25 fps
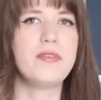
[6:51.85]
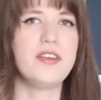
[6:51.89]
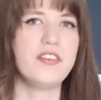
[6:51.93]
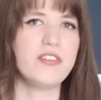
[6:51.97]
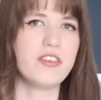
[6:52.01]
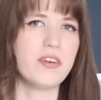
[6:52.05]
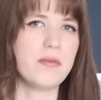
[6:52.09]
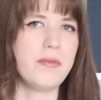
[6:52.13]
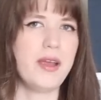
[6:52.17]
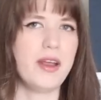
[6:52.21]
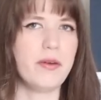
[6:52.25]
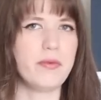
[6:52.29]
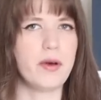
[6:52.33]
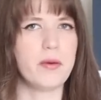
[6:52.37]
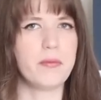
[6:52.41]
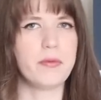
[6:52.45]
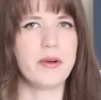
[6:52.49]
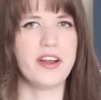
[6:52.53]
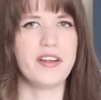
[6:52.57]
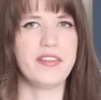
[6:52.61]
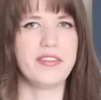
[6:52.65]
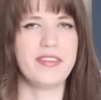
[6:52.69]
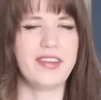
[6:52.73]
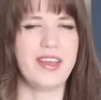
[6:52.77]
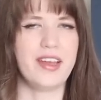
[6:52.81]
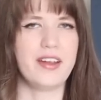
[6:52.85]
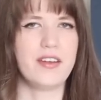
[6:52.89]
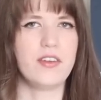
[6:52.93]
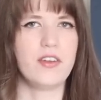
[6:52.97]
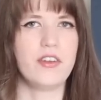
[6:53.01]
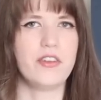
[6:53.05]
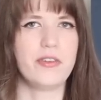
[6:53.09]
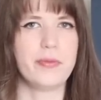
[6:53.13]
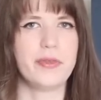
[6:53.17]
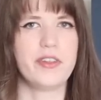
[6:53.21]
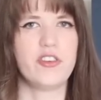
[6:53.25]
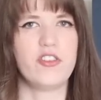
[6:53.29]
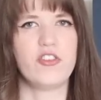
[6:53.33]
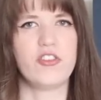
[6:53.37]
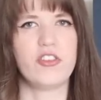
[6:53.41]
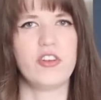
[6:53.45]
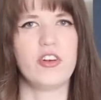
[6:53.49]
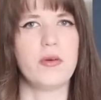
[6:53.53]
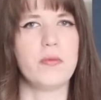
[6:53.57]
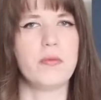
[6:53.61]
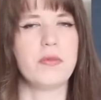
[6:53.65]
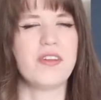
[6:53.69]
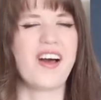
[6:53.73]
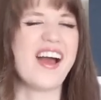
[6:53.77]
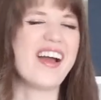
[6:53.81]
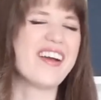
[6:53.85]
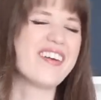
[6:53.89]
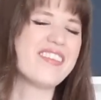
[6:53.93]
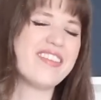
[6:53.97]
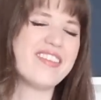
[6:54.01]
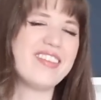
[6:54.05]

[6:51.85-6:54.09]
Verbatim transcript: These are Madewell brand sandals, but they're just little black